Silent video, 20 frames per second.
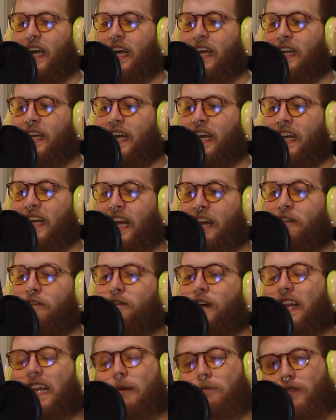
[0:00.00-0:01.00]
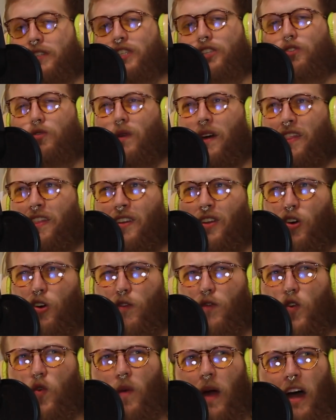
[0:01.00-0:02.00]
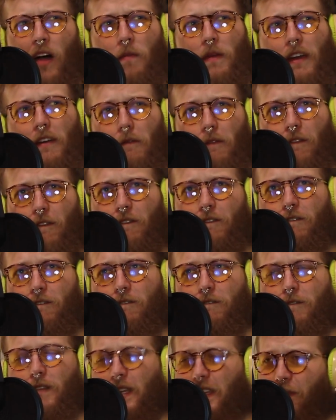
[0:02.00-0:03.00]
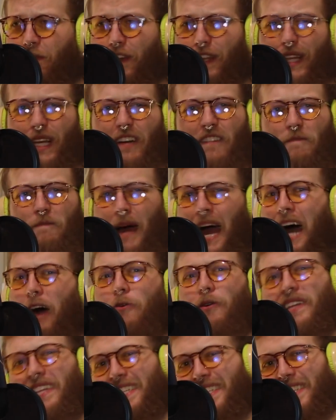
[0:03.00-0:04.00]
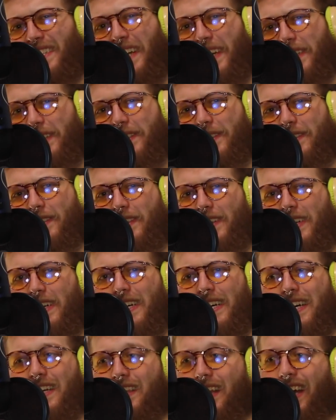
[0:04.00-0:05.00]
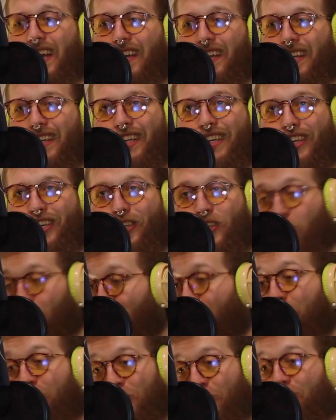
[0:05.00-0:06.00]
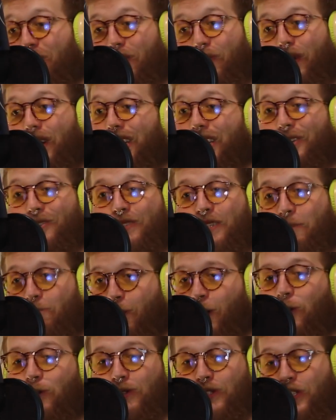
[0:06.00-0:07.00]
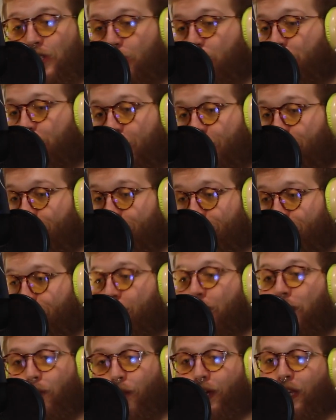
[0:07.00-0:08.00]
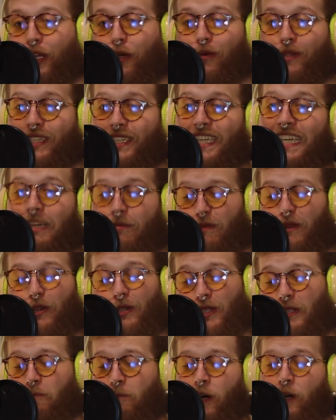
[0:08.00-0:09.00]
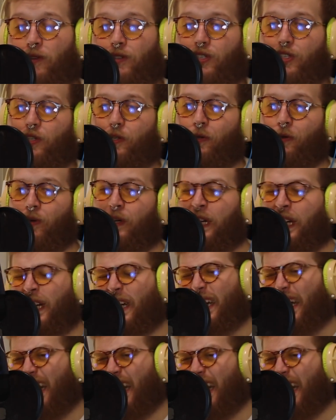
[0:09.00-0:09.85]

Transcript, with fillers: it, it envelops you with an overwhelming just feeling of powerlessness. Like you're doing what you're supposed to, or you're doing what you deem you're supposed to,